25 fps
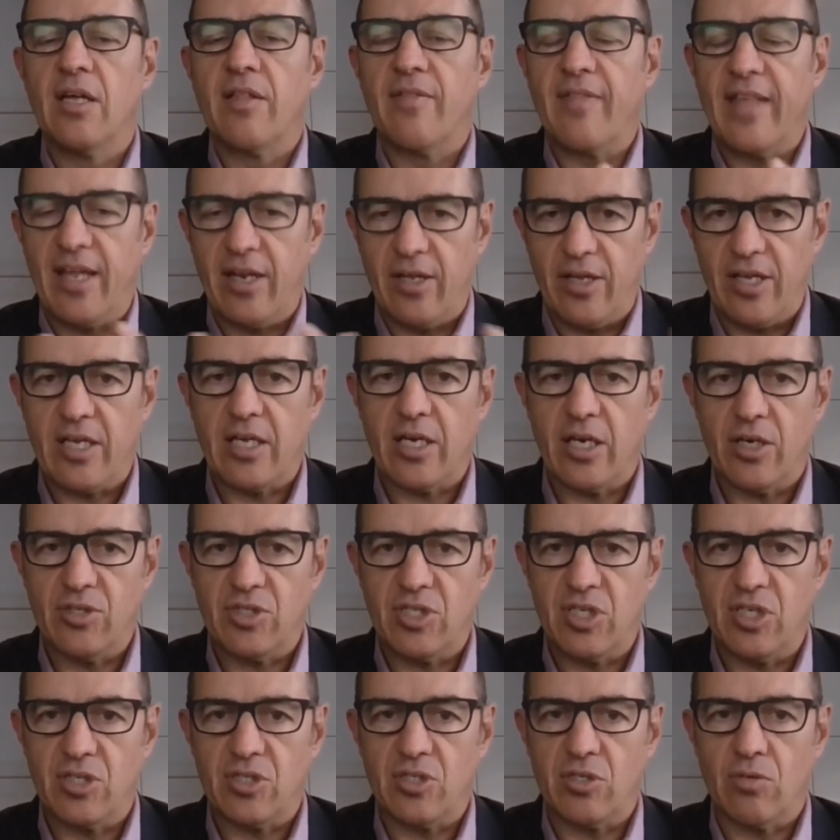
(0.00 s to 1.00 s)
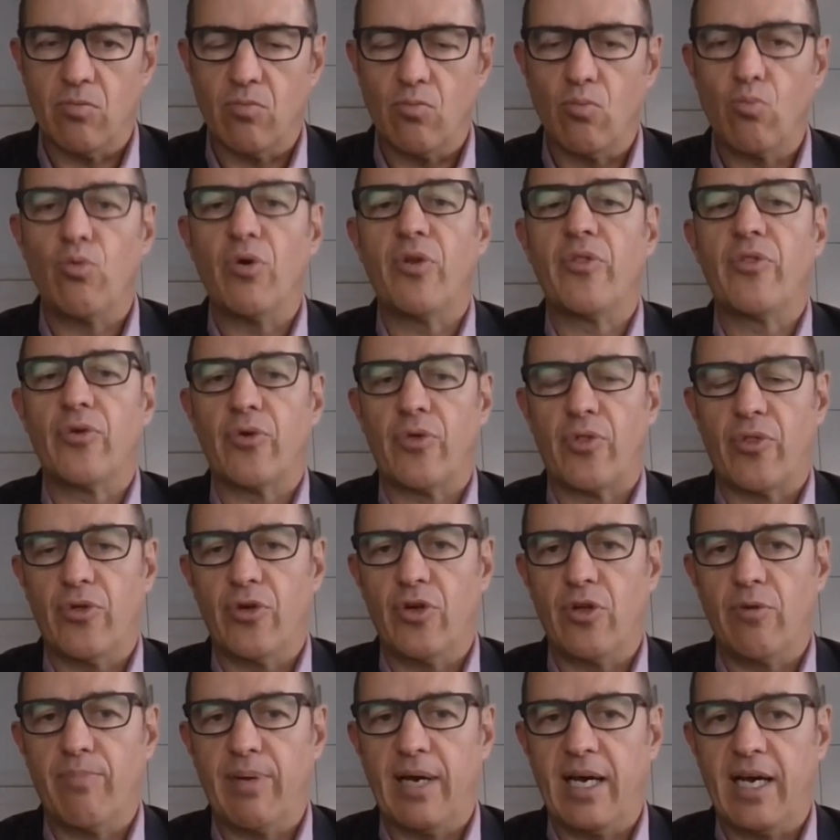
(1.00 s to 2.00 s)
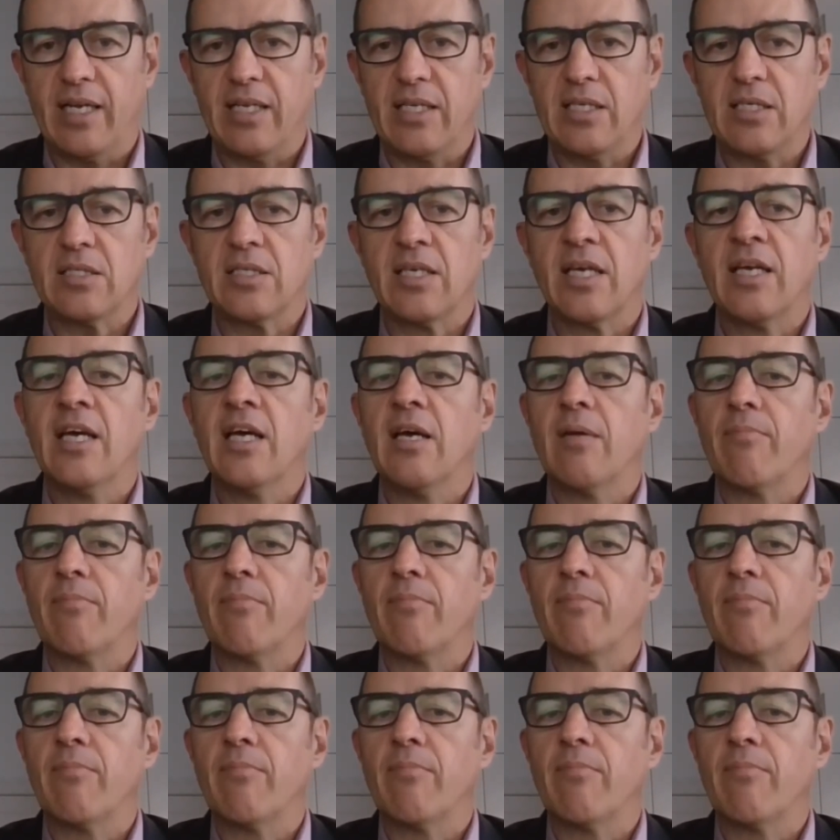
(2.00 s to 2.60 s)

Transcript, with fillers: that ecosystem with your third parties,